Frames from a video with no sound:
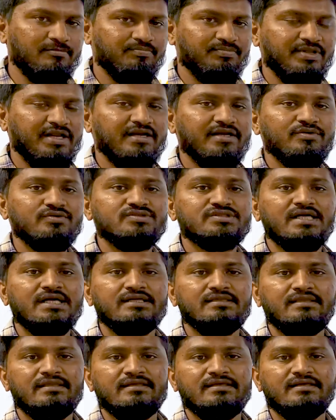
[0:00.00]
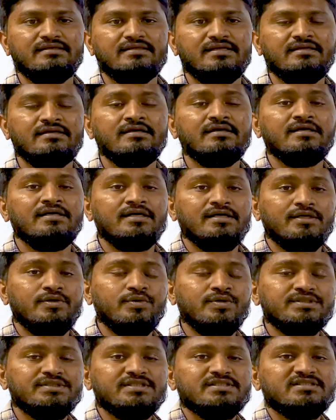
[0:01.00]
And you start thinking that
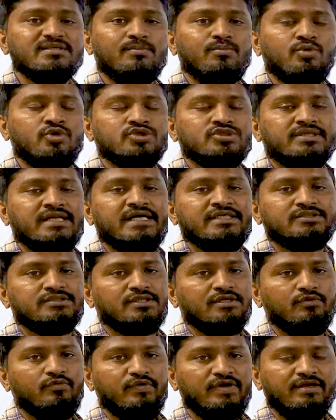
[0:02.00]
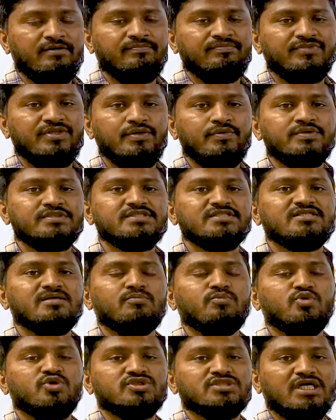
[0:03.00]
yours is the most natural way, yours is the
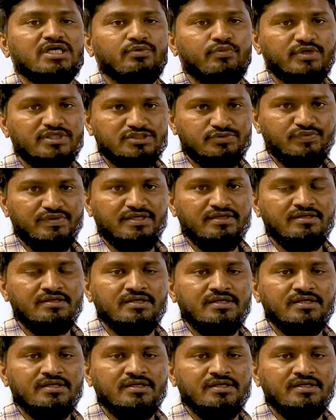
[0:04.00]
most advanced way,